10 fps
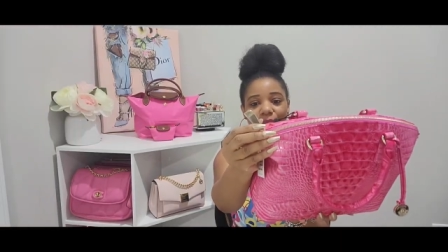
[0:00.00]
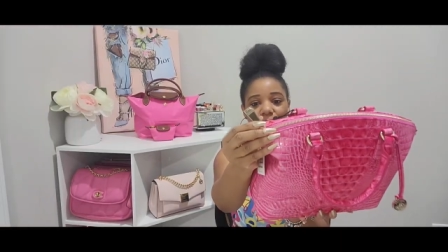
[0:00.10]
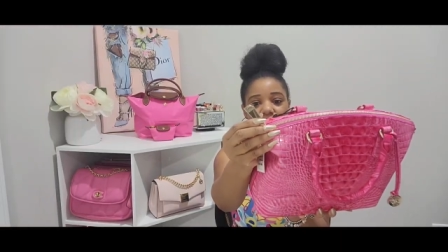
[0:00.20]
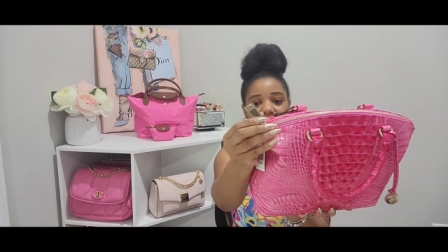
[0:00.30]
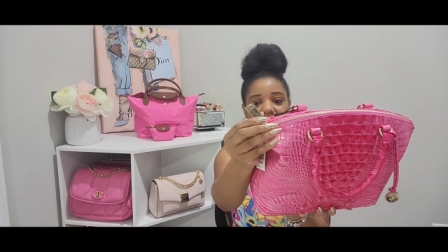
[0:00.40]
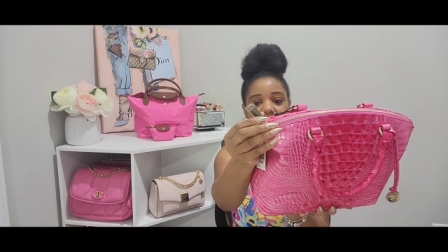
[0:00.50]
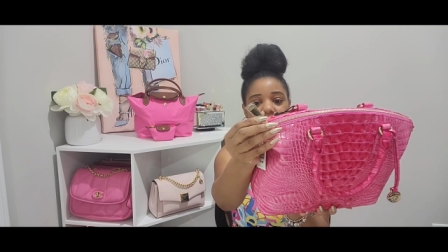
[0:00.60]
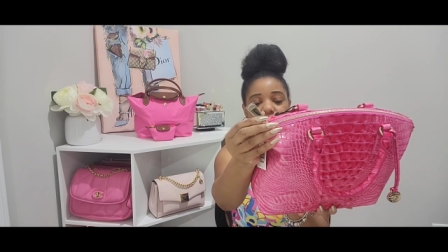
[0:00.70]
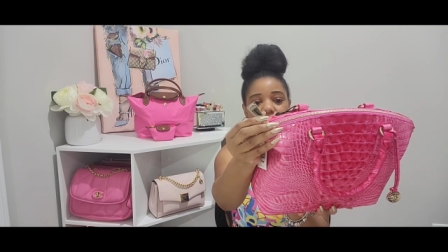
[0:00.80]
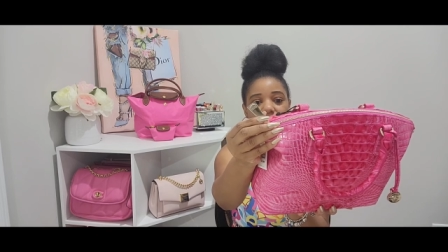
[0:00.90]
little
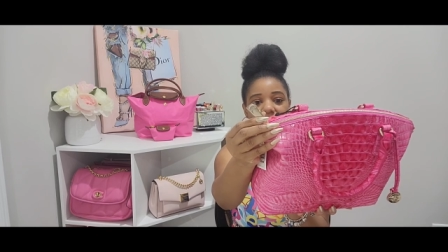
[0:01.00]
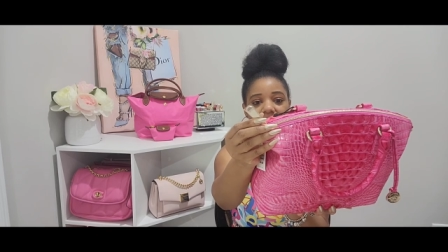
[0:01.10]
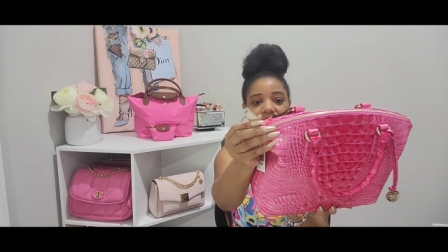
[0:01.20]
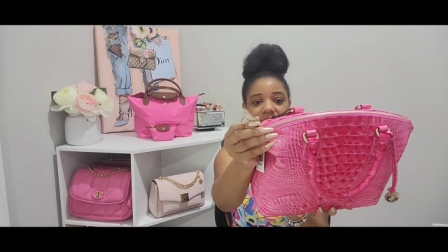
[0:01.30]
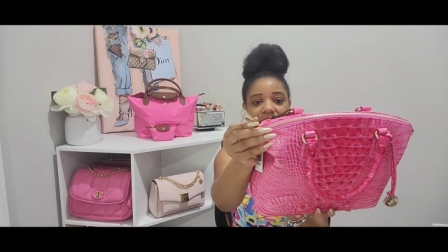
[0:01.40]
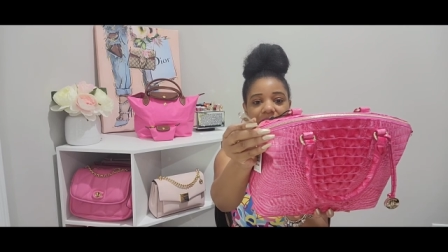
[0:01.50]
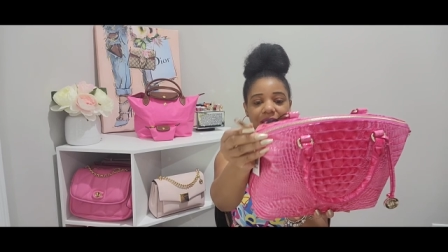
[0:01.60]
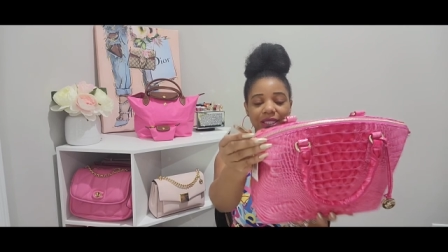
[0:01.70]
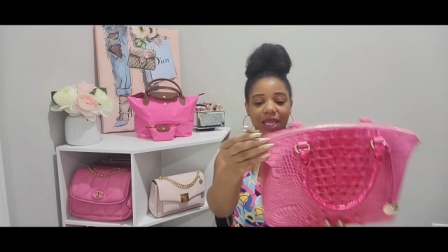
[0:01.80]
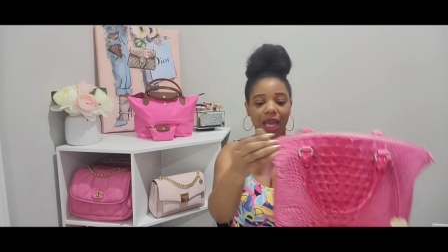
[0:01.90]
zipper pull here and it
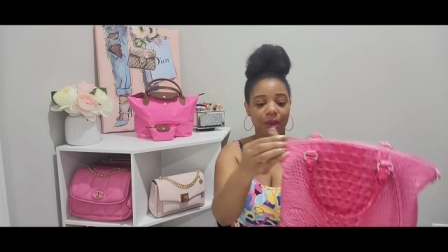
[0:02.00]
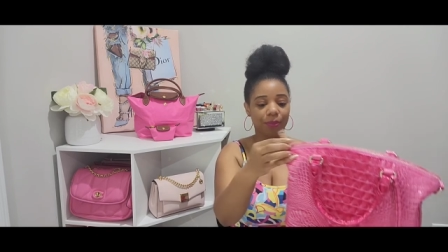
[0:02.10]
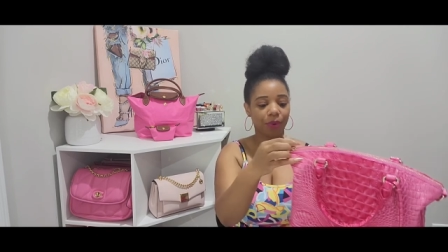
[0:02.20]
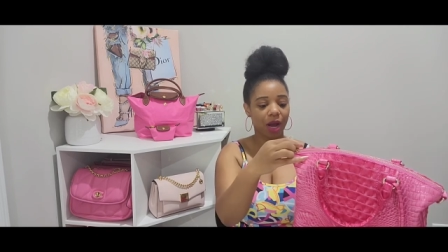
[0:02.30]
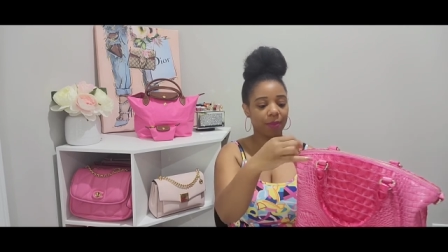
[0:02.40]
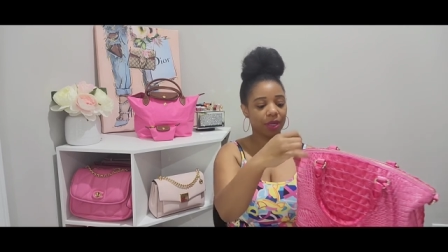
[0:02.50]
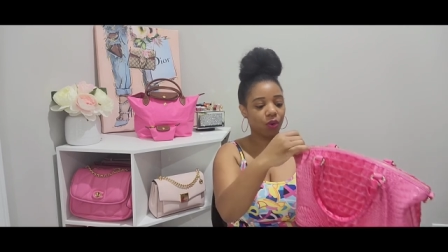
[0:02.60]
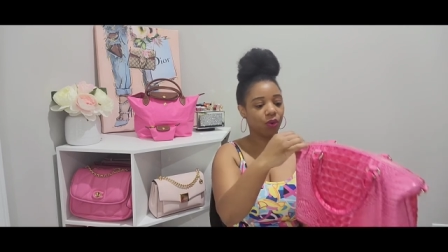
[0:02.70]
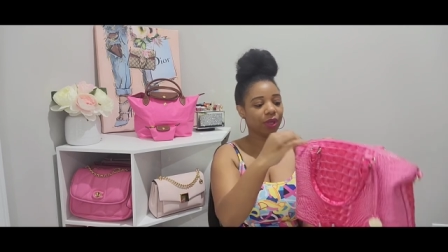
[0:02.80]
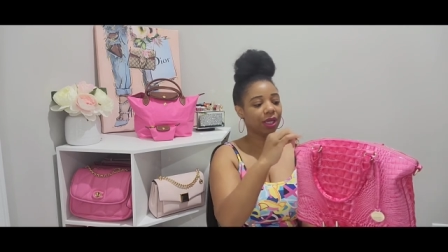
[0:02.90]
does say Brahmin
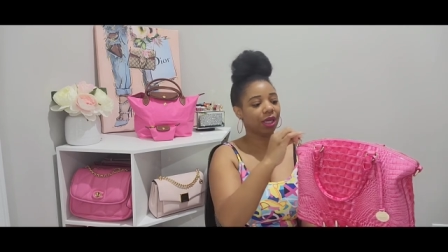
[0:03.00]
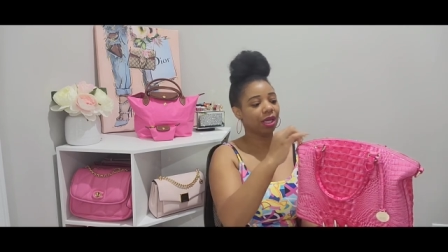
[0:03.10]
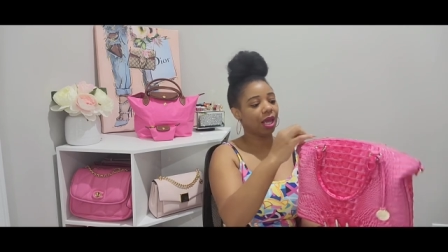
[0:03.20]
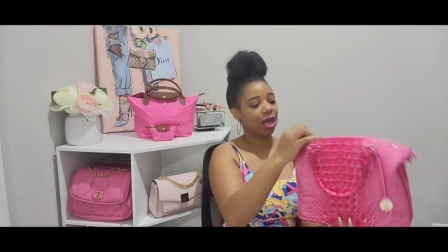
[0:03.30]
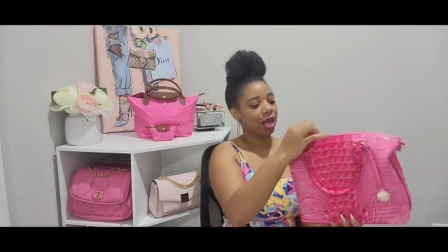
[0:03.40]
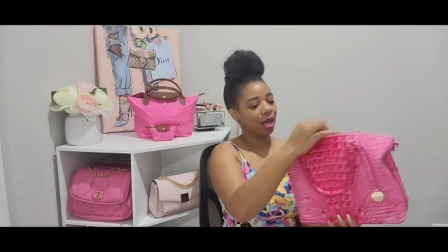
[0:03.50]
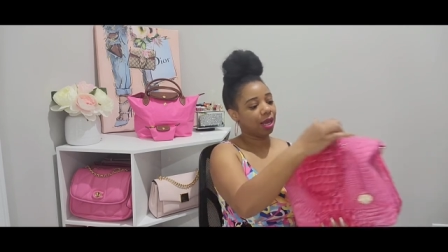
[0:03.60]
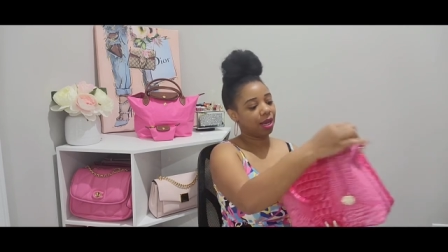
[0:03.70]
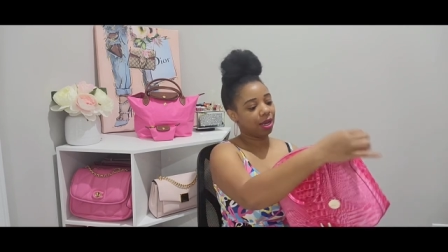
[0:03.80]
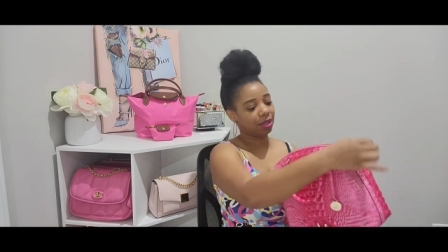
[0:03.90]
on it.
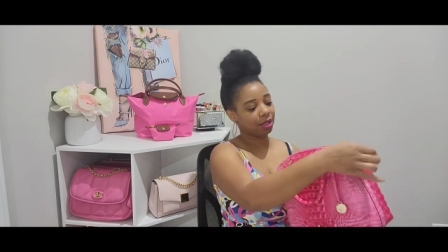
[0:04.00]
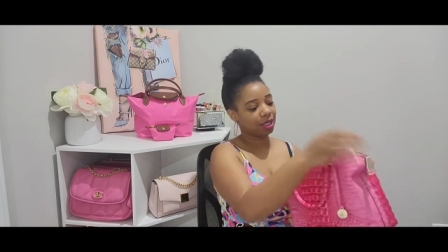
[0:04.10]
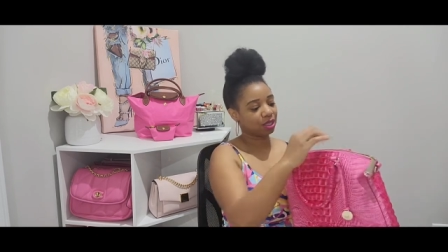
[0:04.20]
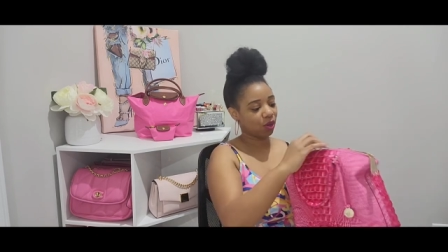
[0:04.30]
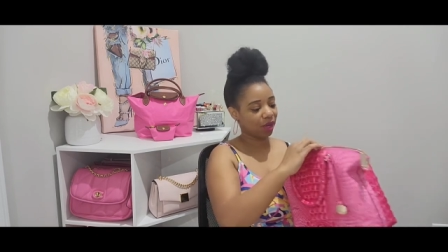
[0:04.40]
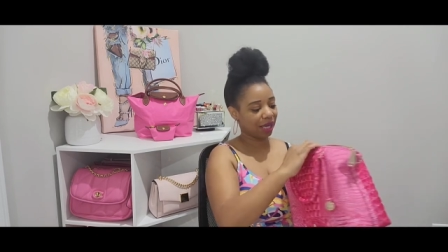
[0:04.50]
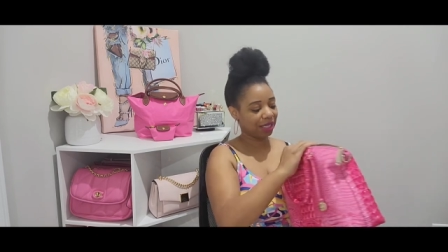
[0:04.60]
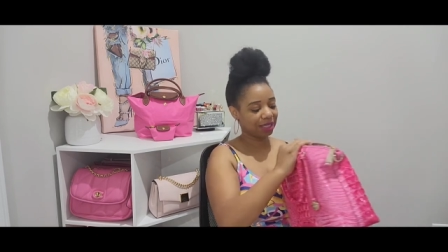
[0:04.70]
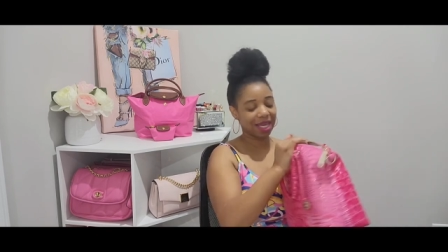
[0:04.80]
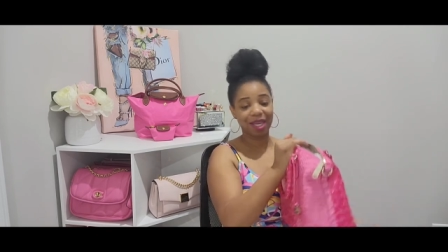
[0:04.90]
And let's go ahead
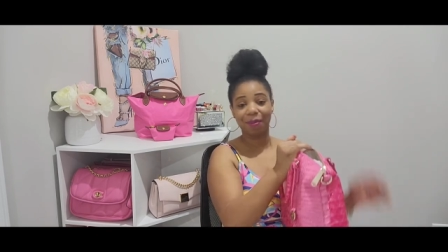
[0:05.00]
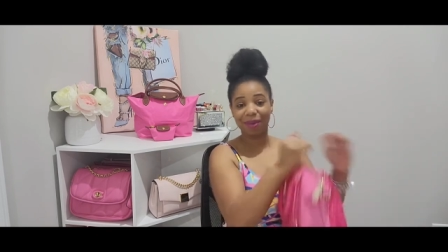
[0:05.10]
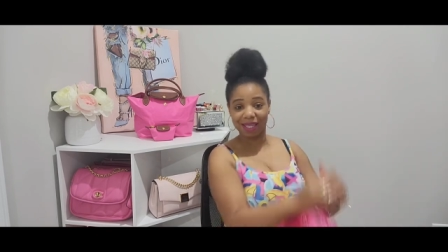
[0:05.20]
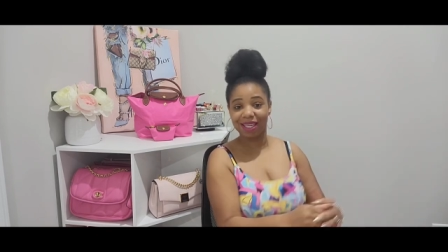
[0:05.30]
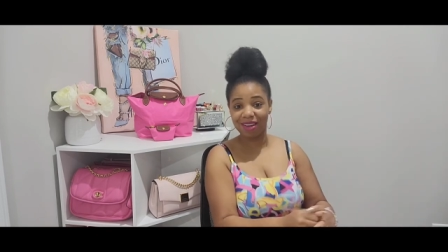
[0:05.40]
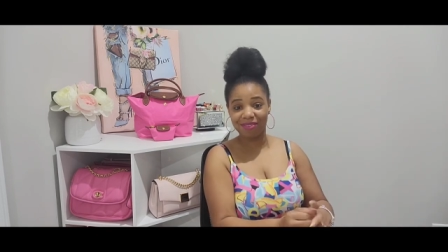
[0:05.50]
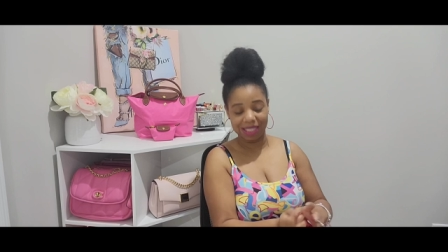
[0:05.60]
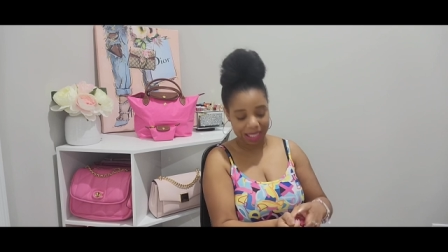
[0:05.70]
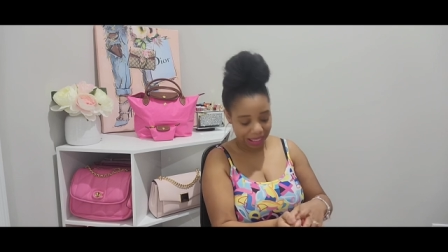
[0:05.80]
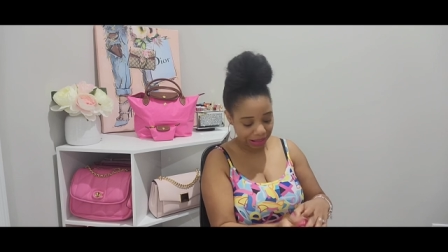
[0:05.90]
and take a peek of the
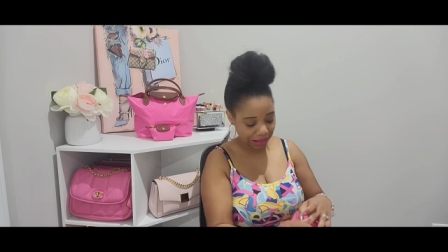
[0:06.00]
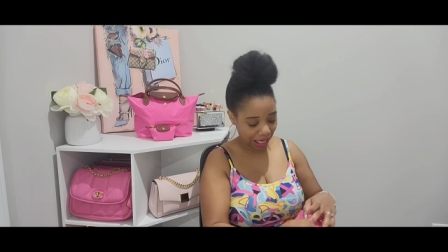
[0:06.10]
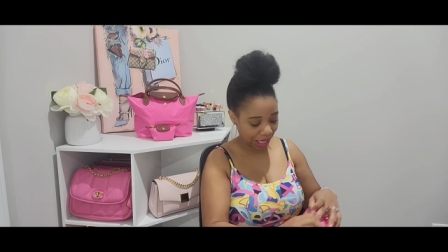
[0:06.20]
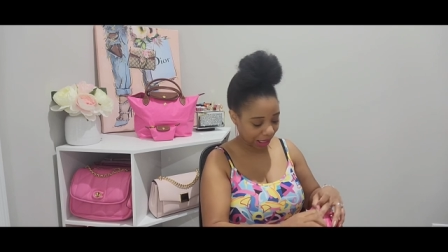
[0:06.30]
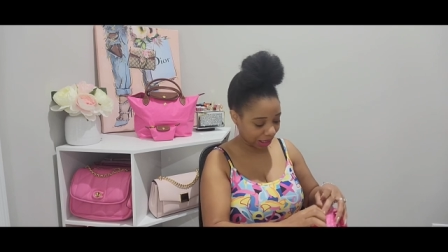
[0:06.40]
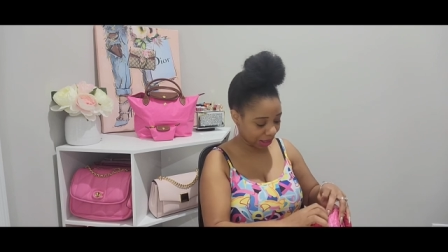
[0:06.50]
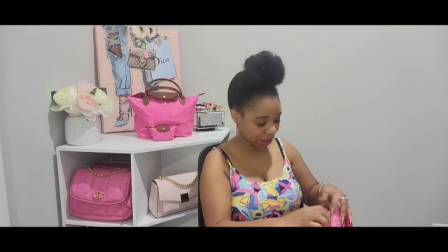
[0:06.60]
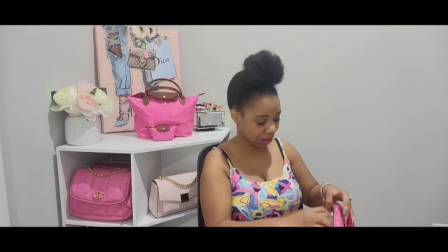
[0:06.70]
inside.